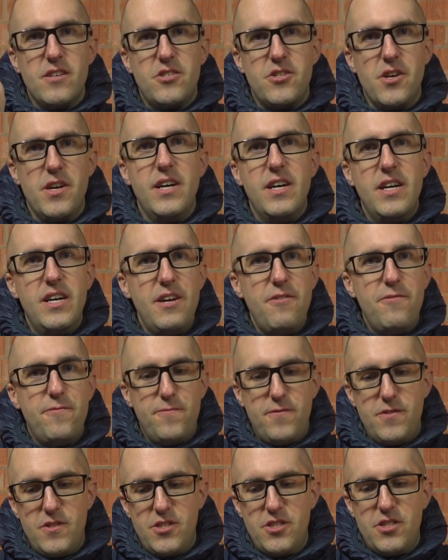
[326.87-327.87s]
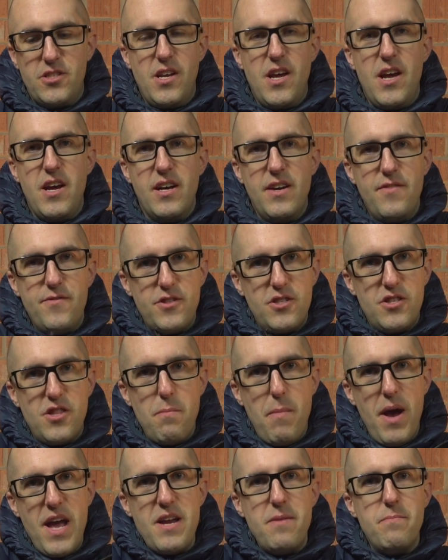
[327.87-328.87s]
So it lifts the
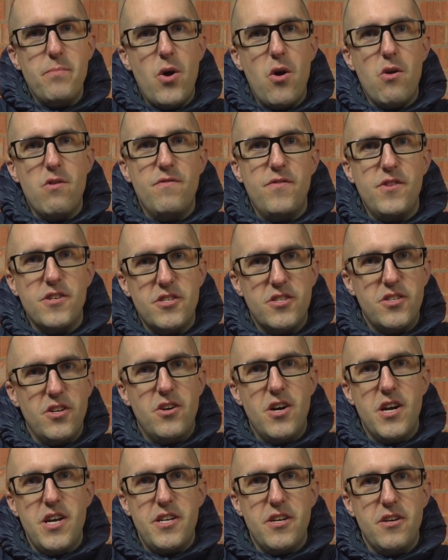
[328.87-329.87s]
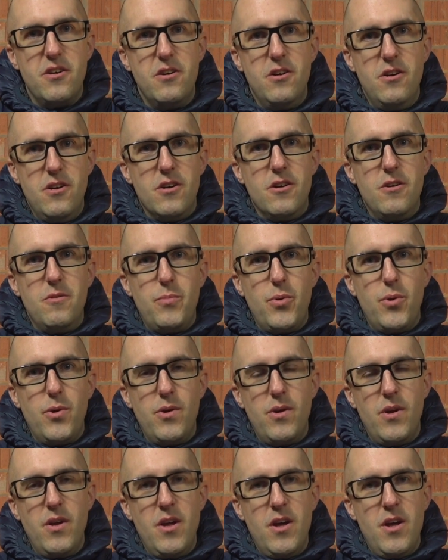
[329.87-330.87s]
main bar of the slider up,
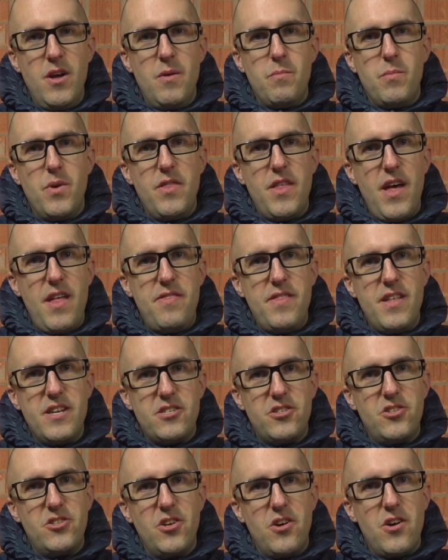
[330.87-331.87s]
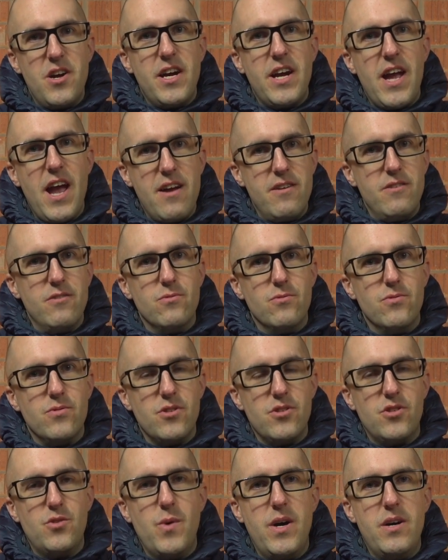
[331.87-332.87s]
but then they're slightly angled
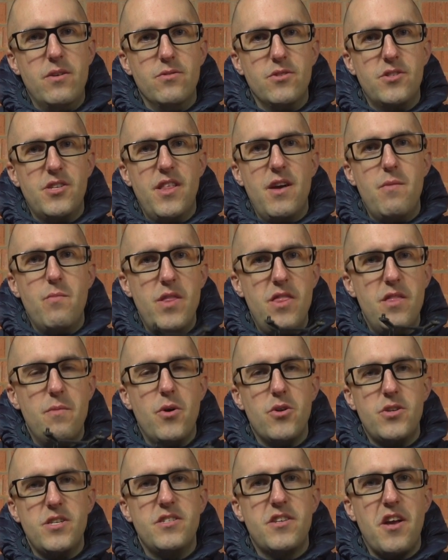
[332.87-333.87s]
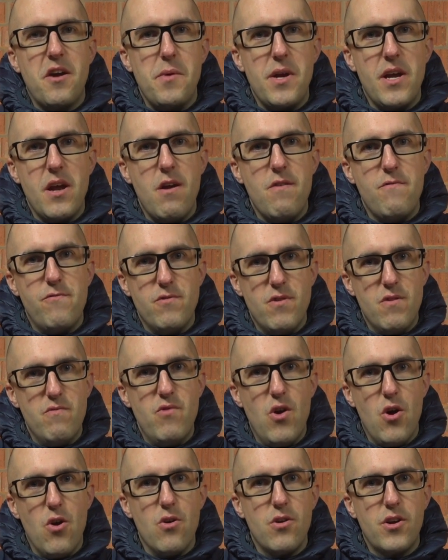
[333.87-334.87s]
as well. So then when the body's going over a
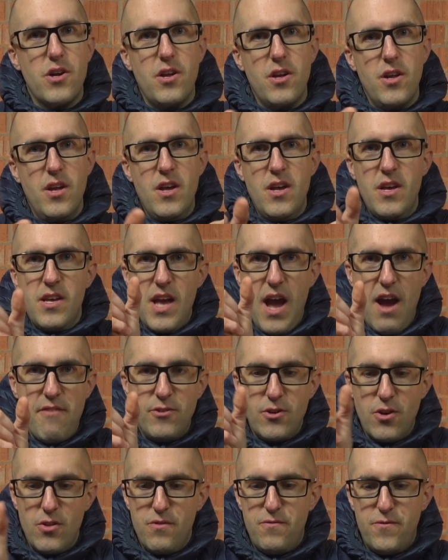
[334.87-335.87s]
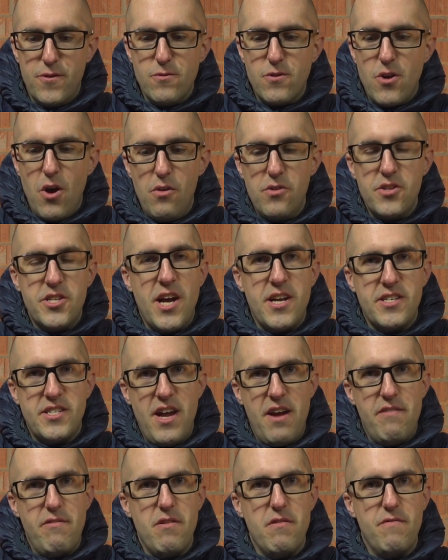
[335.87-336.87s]
rock, you haven't got the full contact
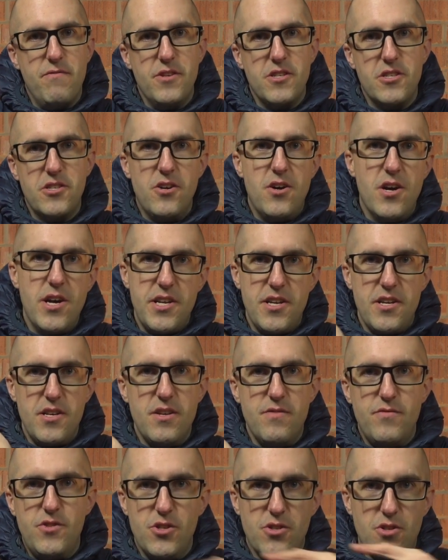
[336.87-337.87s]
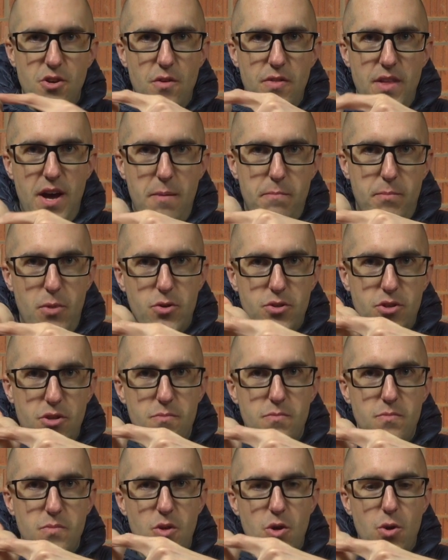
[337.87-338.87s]
area of the slider, you've just got that
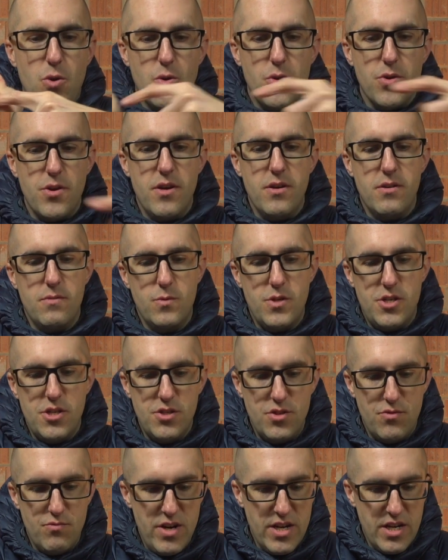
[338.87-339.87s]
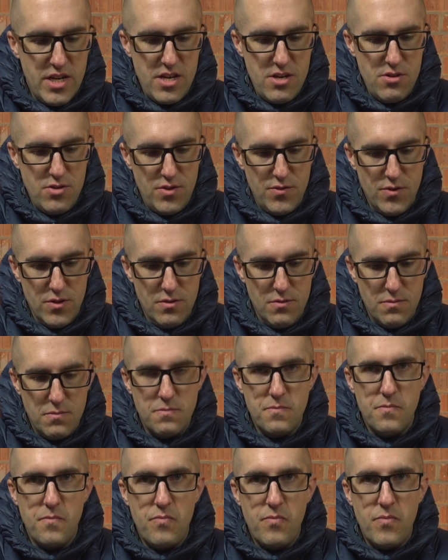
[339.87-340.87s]
bottom corner, which is really useful.
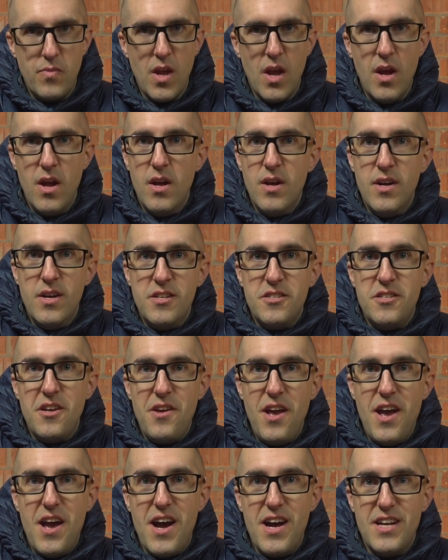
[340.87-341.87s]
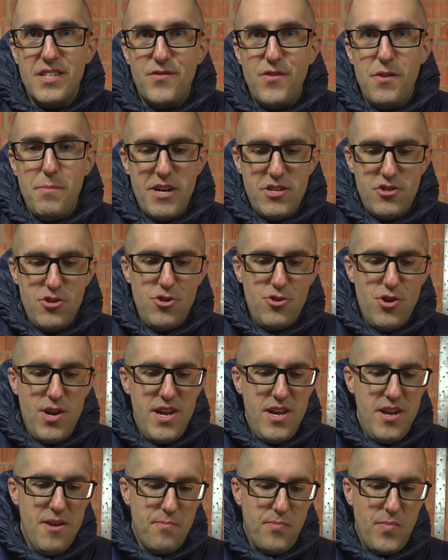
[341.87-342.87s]
So yeah, as for the battery
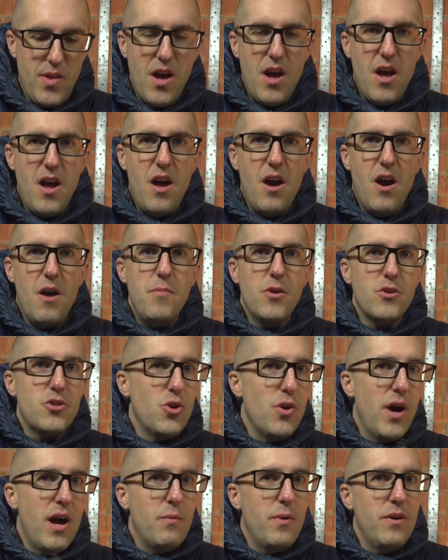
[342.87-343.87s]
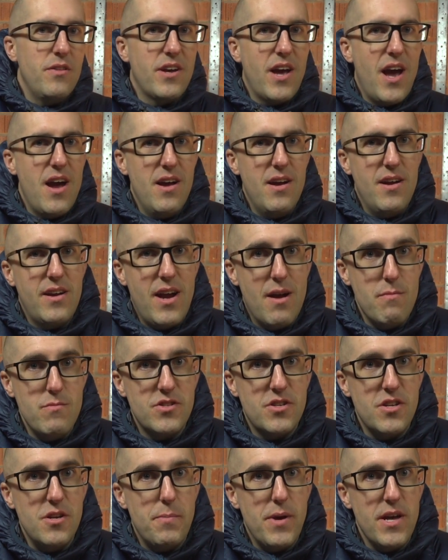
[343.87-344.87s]
tray, I'm not sure how well the
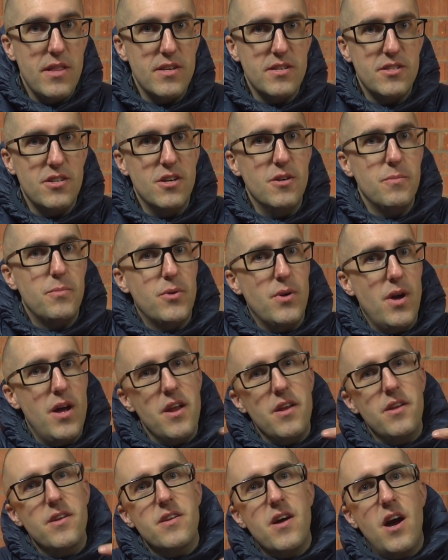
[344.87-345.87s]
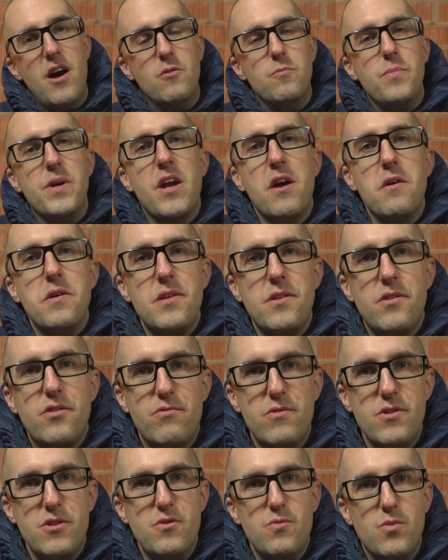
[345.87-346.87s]
camera's going to pick this up, and I'll be going
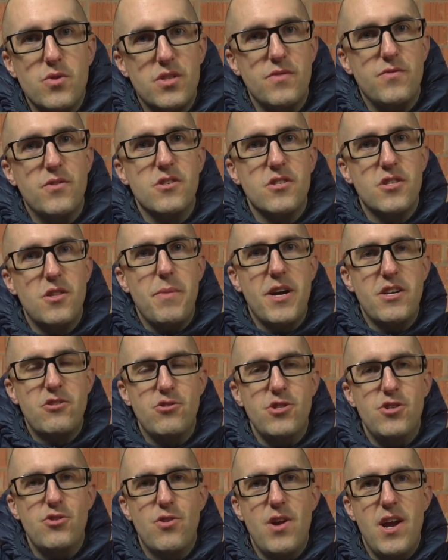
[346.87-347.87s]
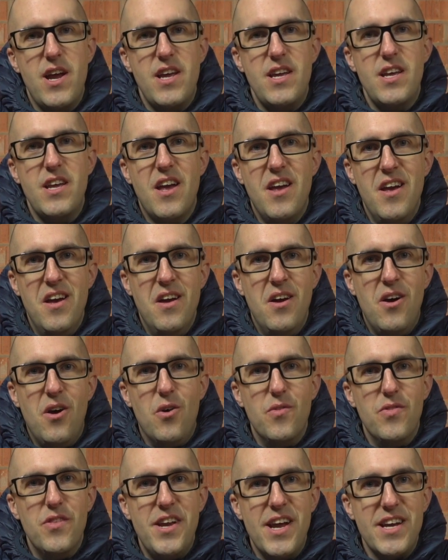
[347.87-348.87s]
through what I've done to the battery tray
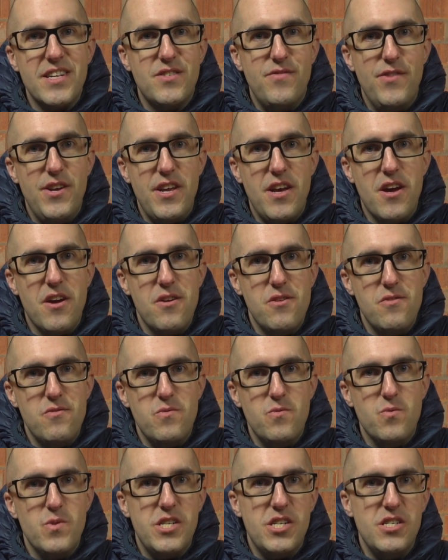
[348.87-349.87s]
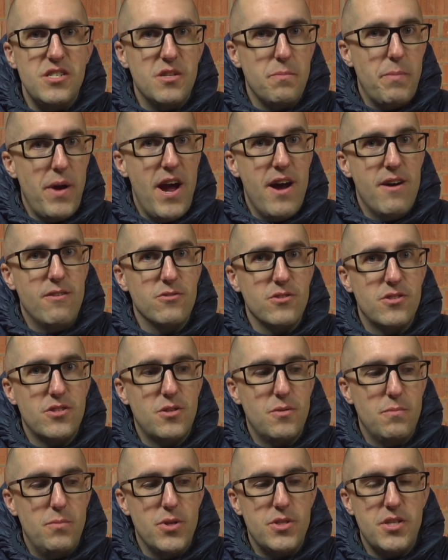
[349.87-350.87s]
on the next video, which is
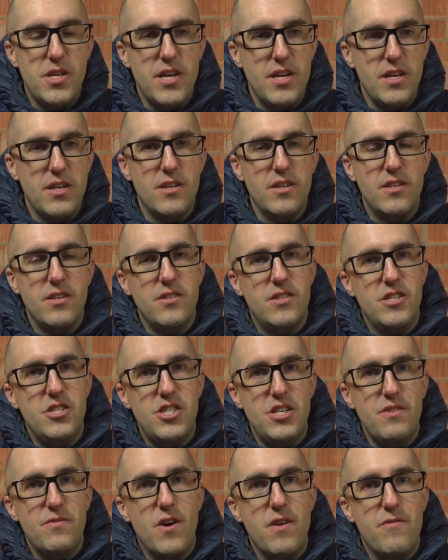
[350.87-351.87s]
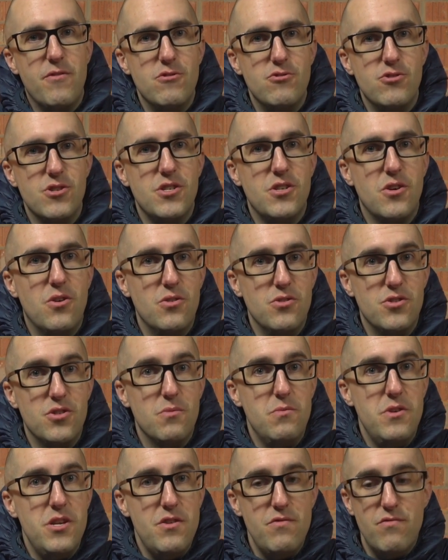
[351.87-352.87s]
about putting the G500 on
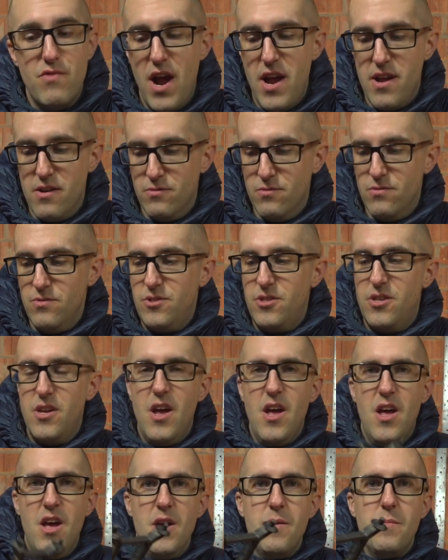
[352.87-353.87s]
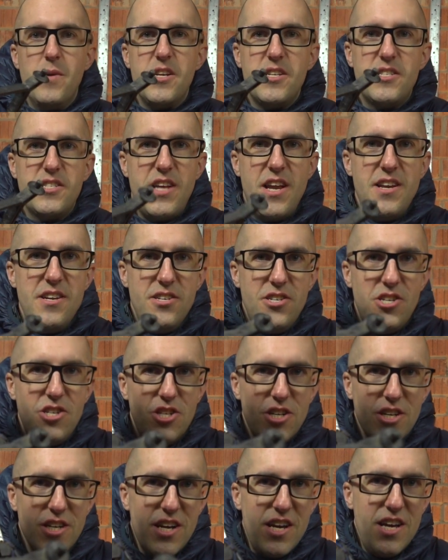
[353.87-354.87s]
some new rails. But
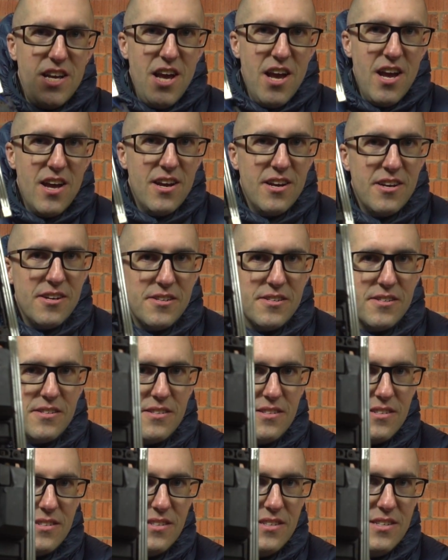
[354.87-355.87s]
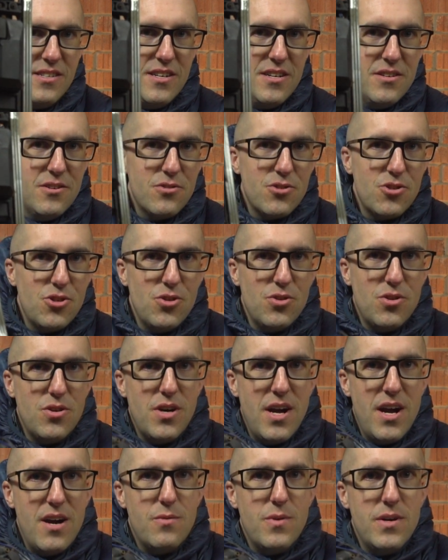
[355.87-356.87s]
essentially, not sure
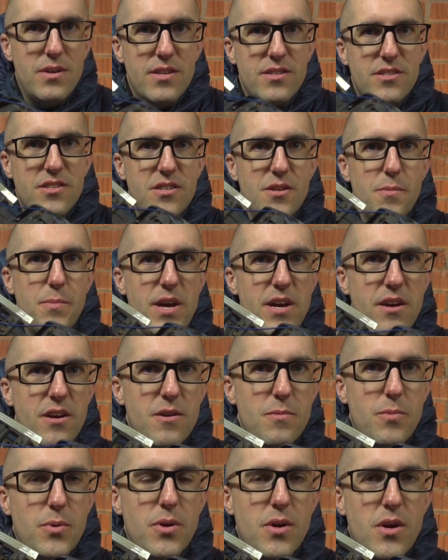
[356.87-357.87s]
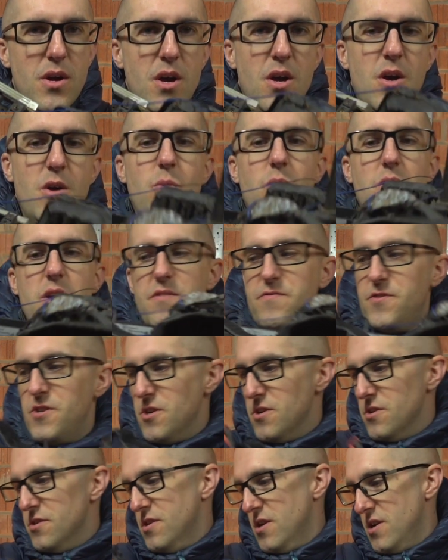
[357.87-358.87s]
how well that's going to pick up. What I've
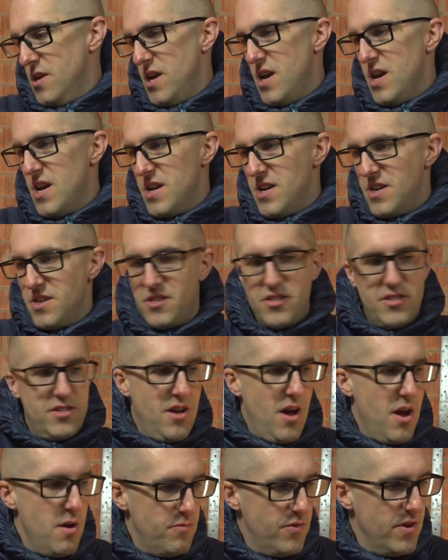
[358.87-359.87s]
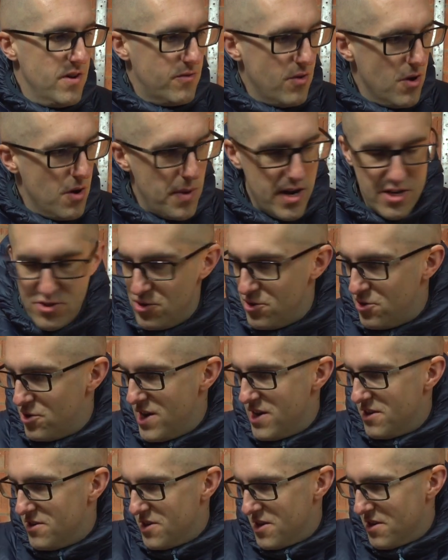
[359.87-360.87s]
done is, hopefully I've got a battery
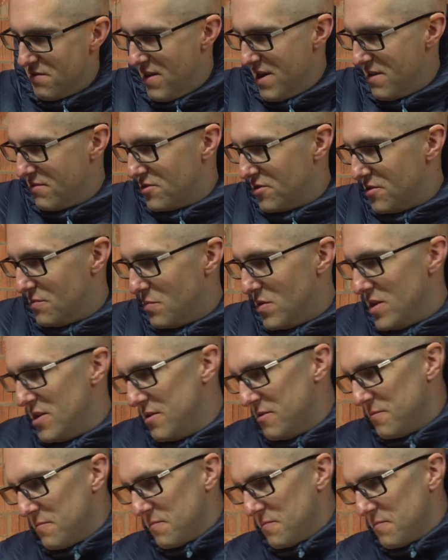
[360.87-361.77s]
tray lying around somewhere.